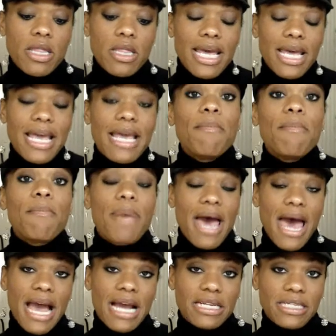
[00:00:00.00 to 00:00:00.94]
the
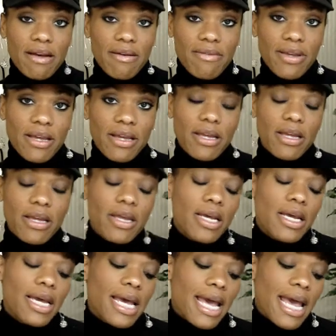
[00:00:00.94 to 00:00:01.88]
impact of it.
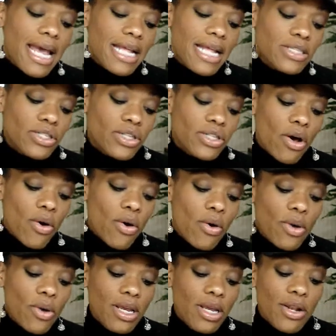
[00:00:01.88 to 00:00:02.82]
And
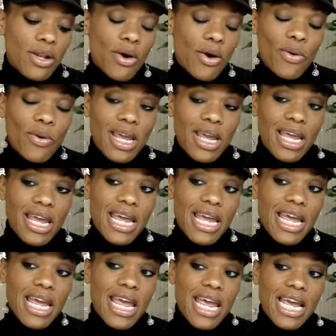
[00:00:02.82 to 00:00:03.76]
so, you know,
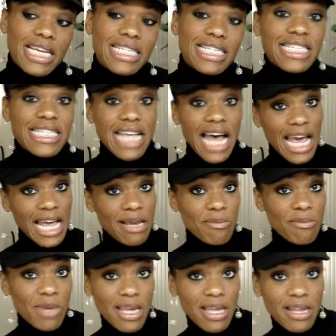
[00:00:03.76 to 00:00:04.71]

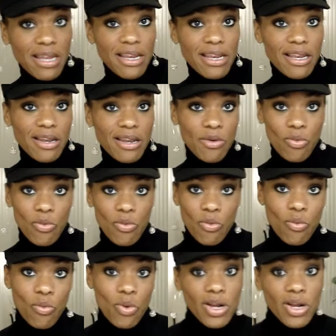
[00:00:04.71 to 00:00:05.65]
excitement
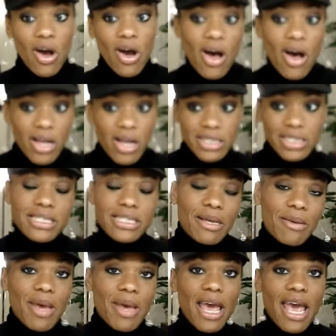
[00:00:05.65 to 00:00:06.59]
would cause
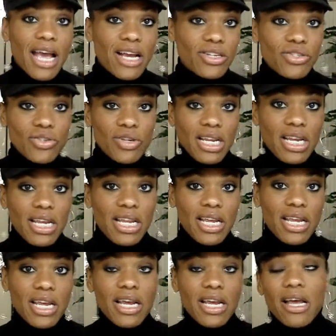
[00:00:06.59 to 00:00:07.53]
some extra
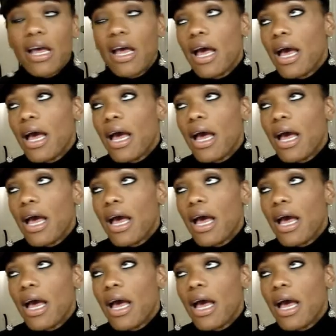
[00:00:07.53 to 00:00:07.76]
eating.